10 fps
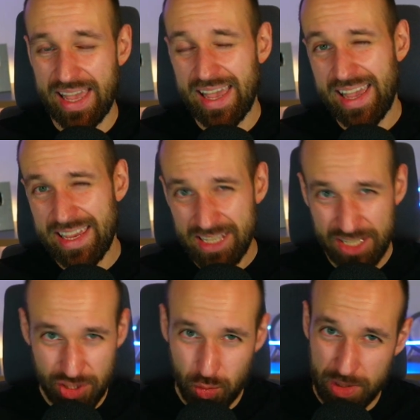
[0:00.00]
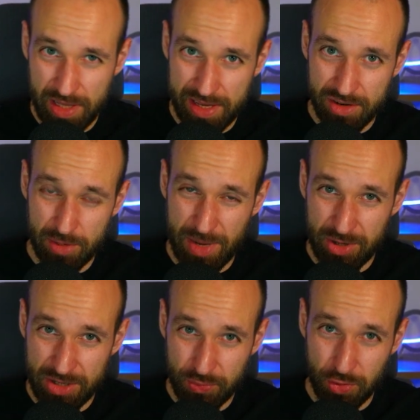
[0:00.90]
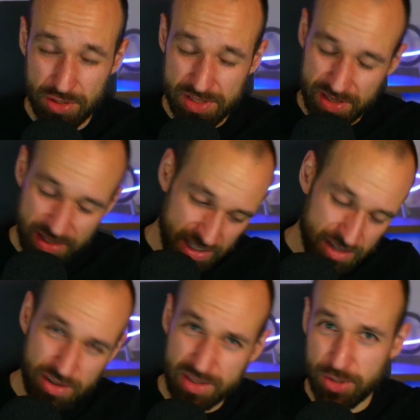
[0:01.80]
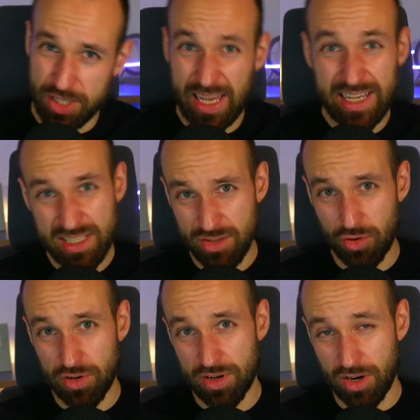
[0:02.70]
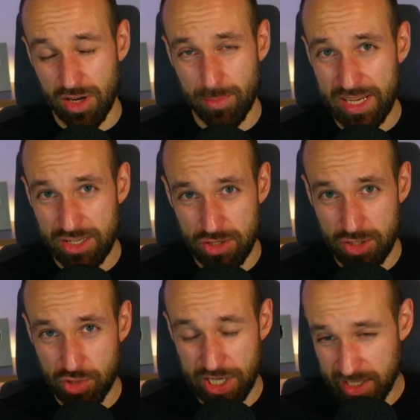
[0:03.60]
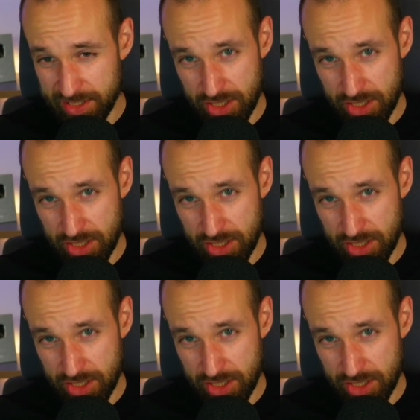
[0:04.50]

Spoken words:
and you will hear about it first here on the podcast or on my YouTube channel.